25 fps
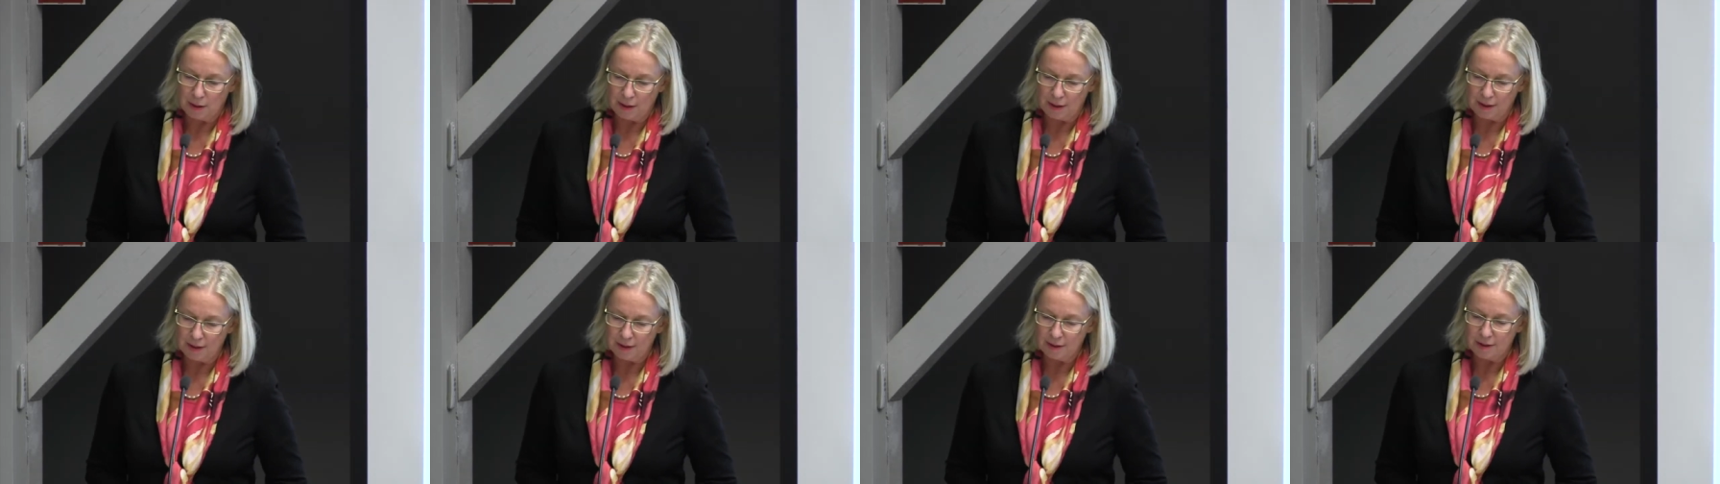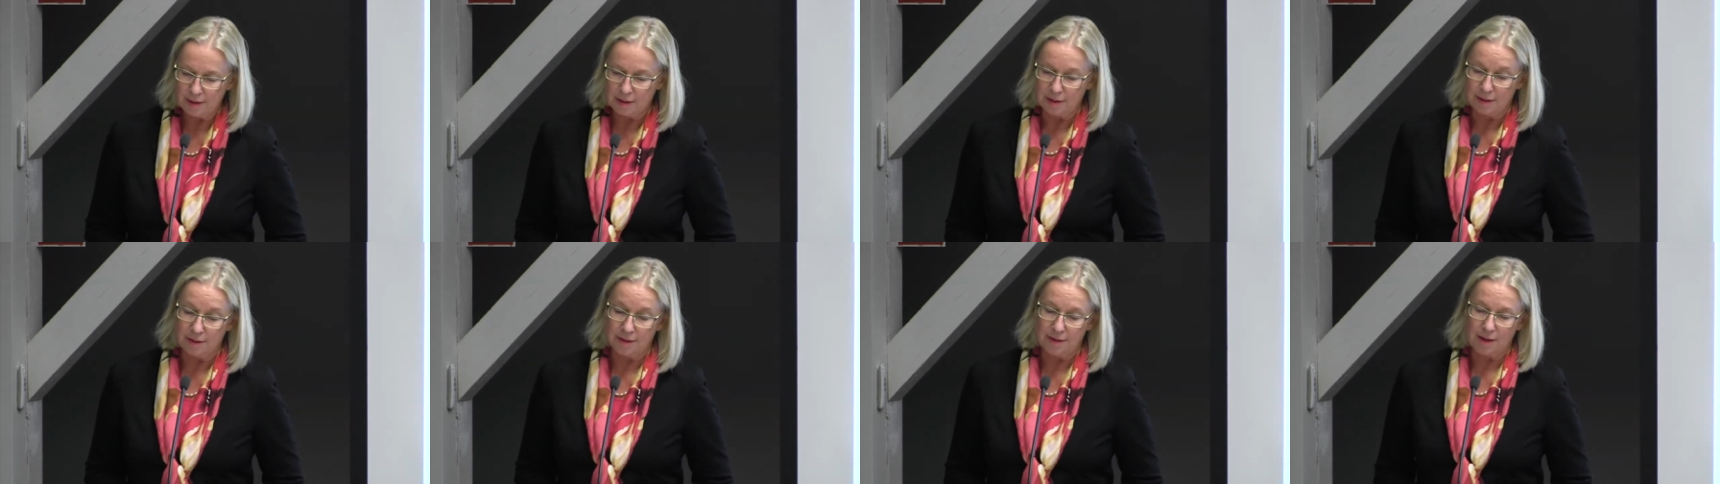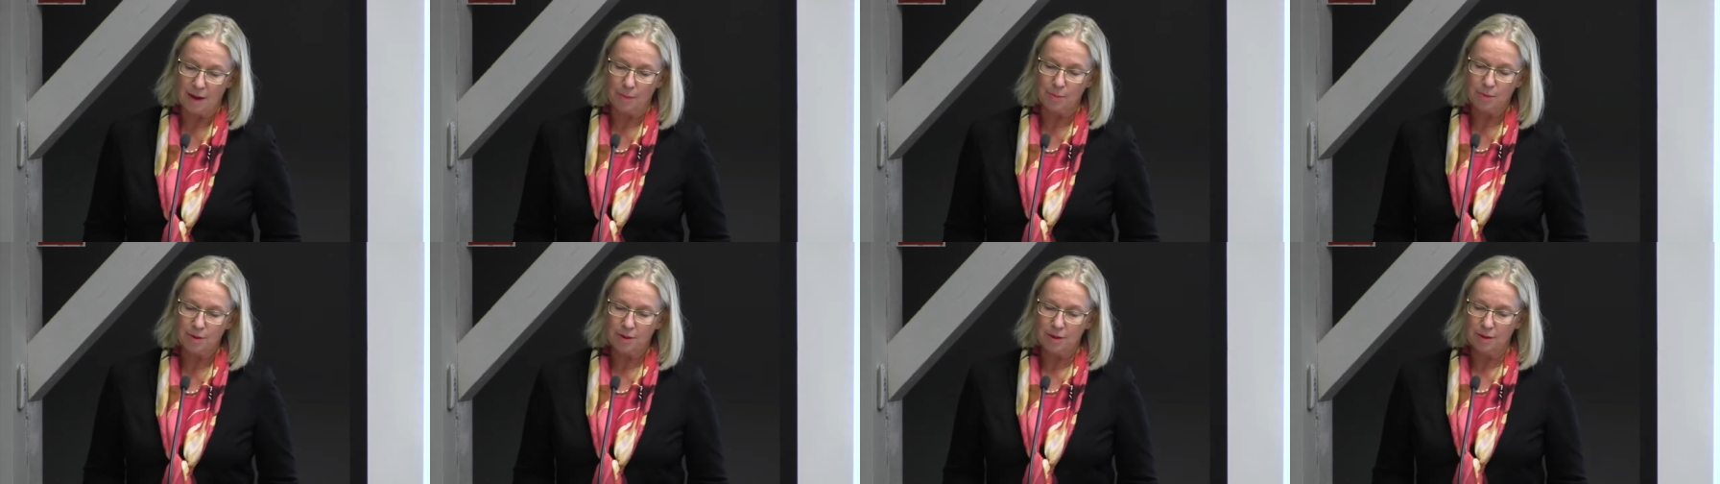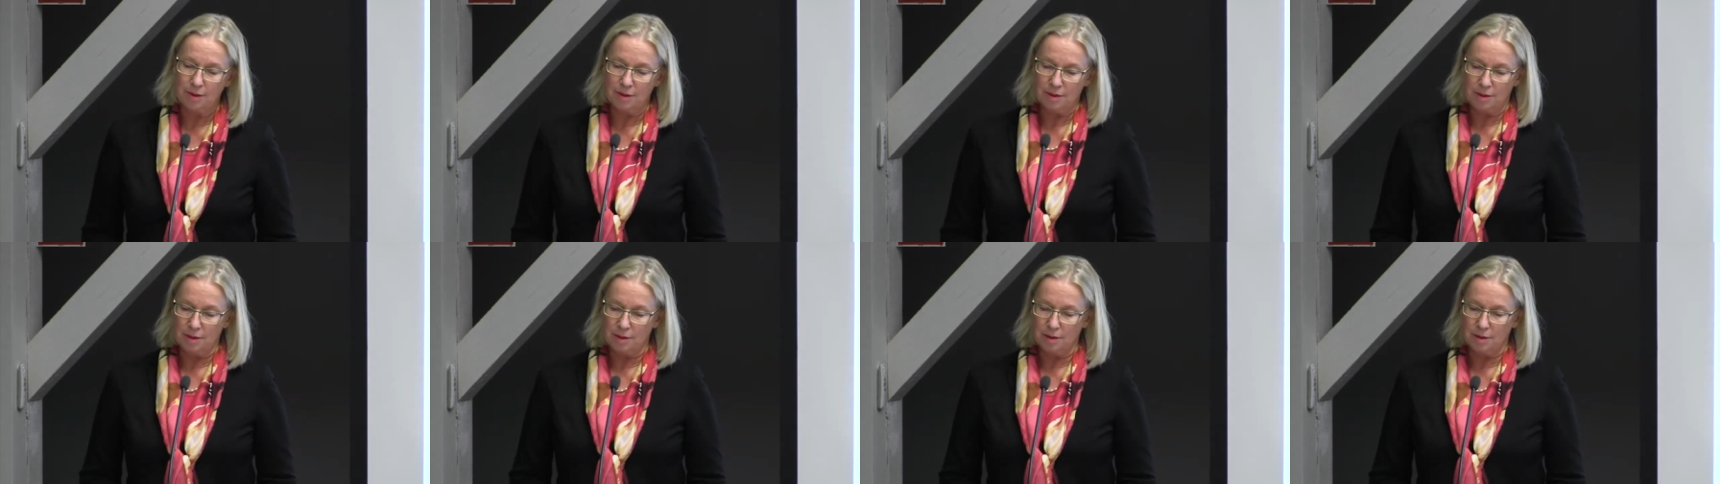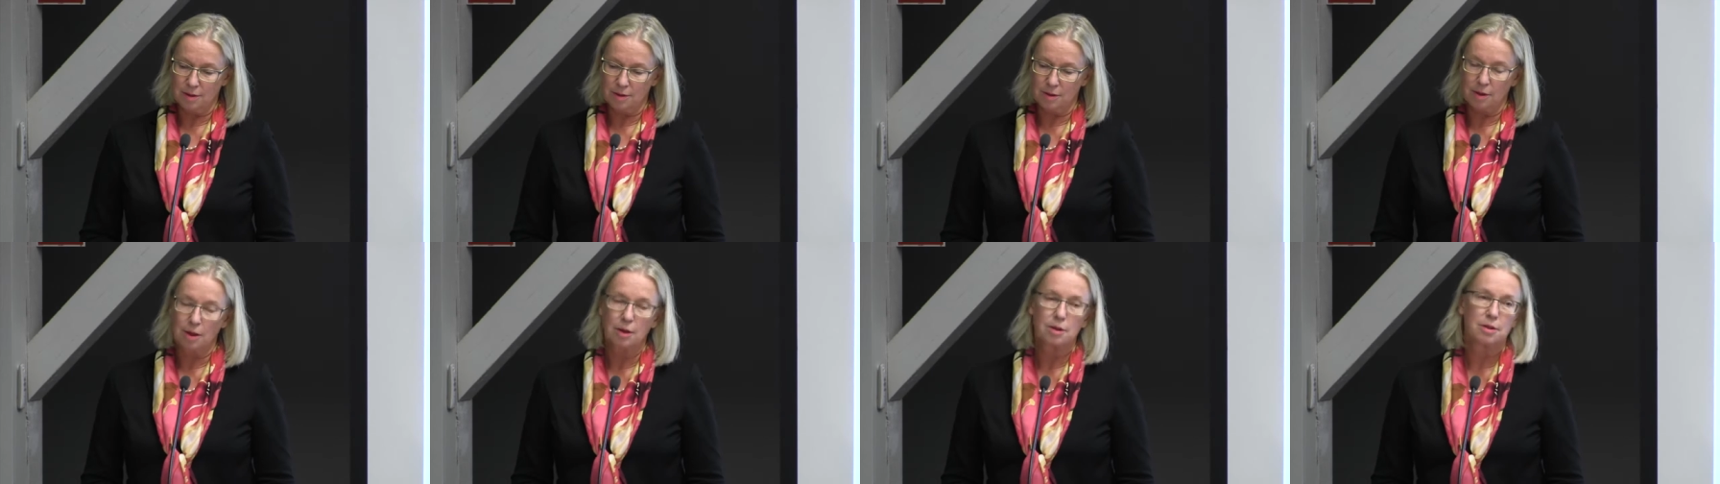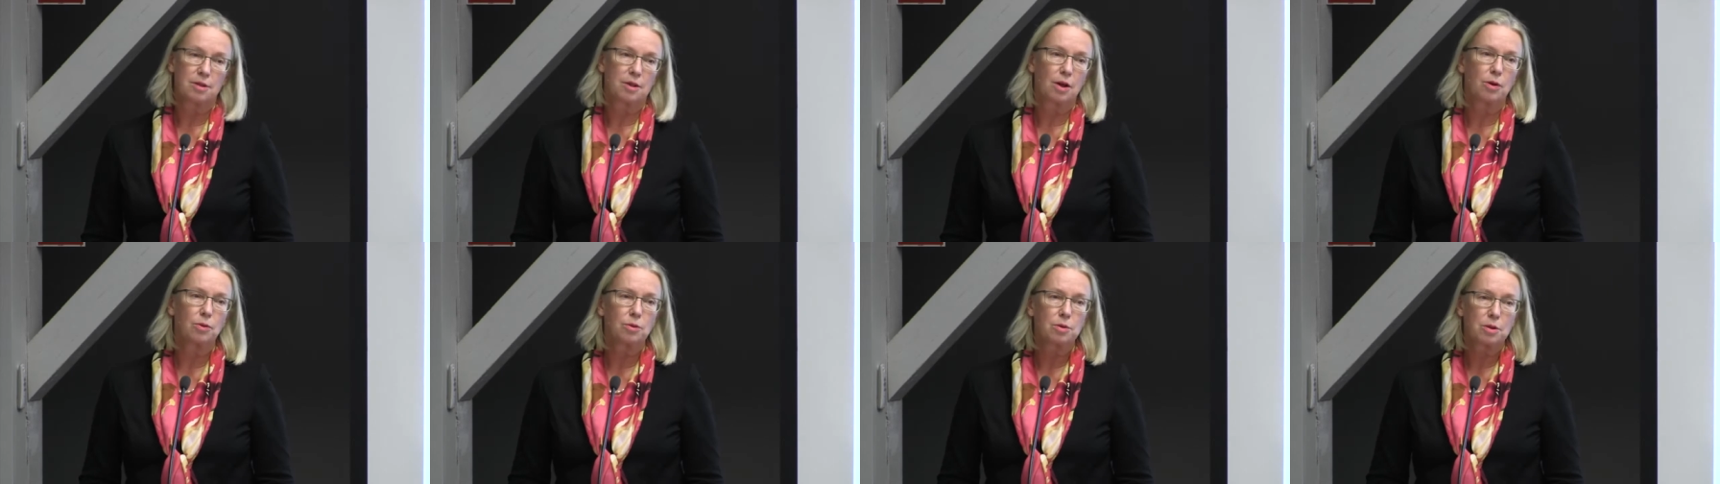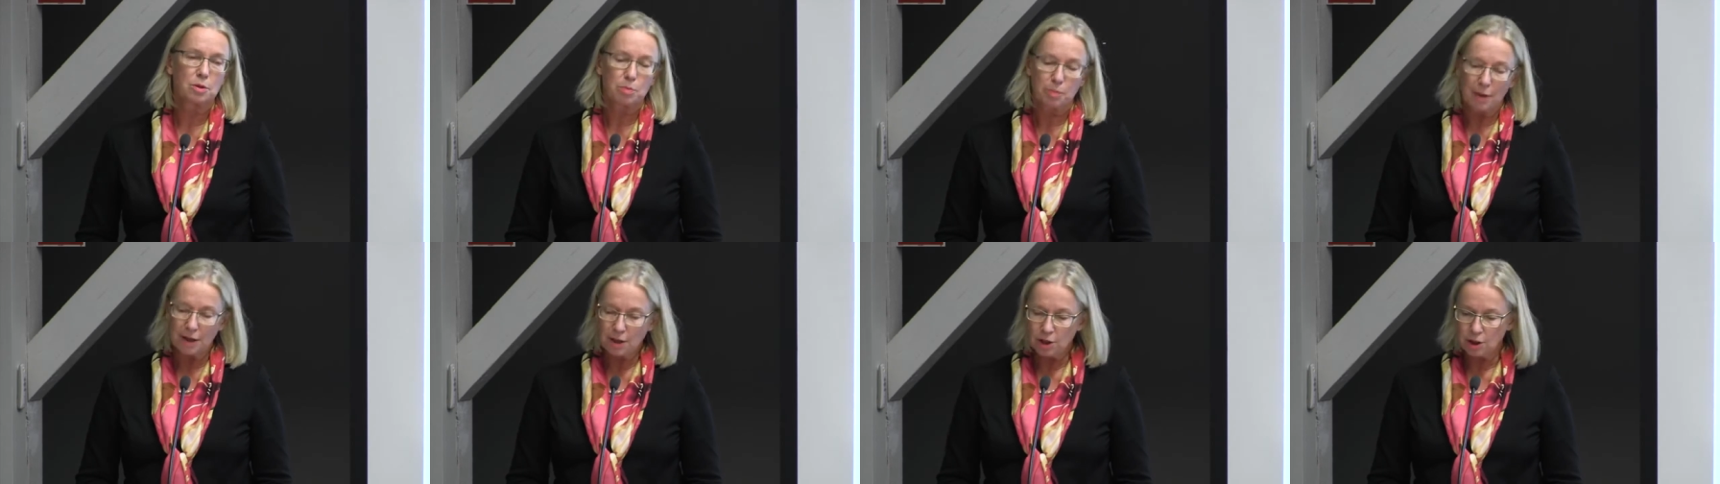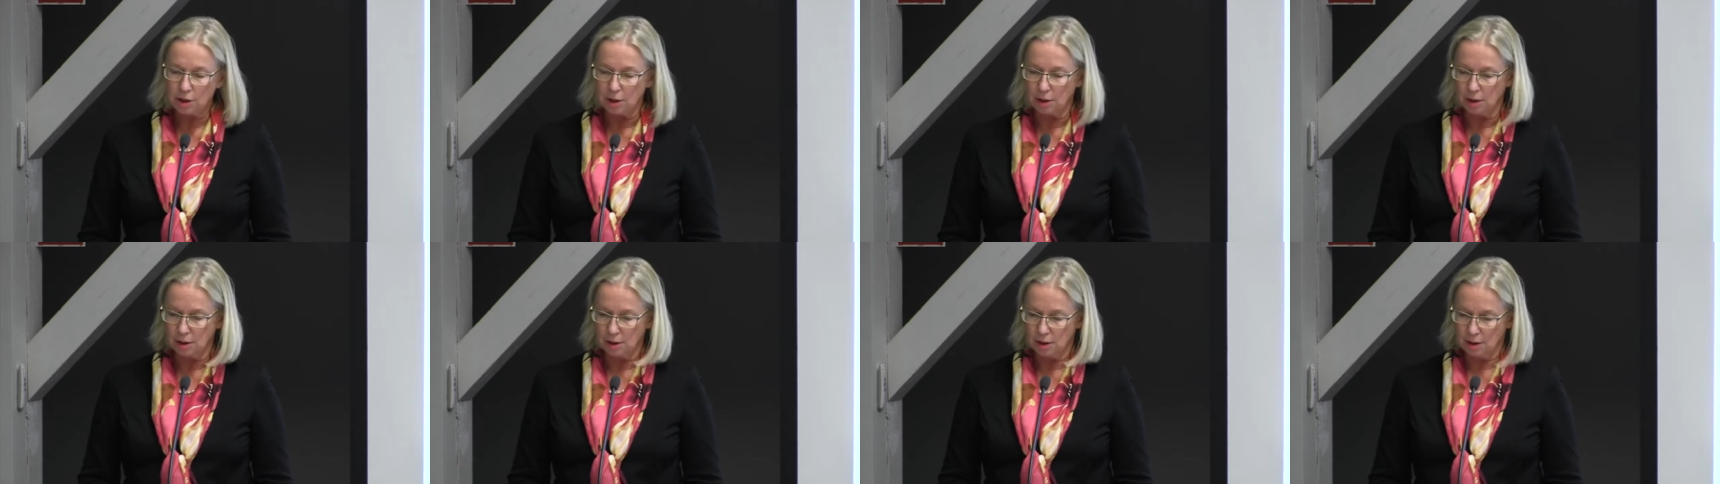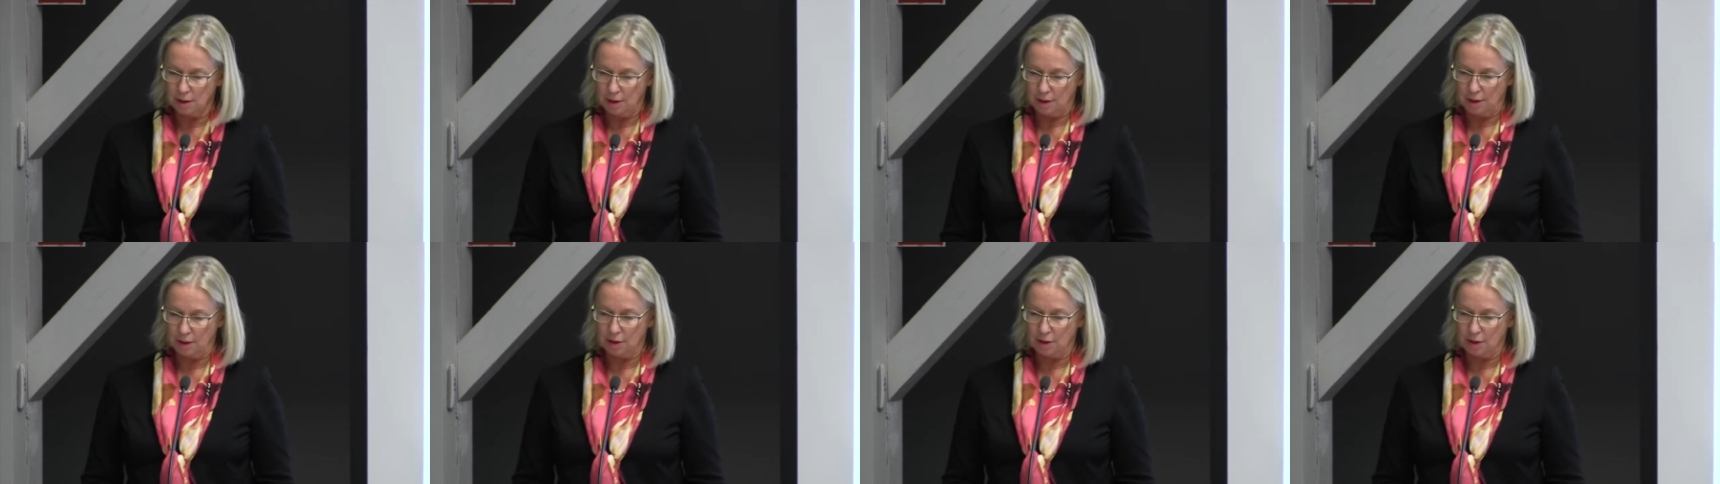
parts and substances so special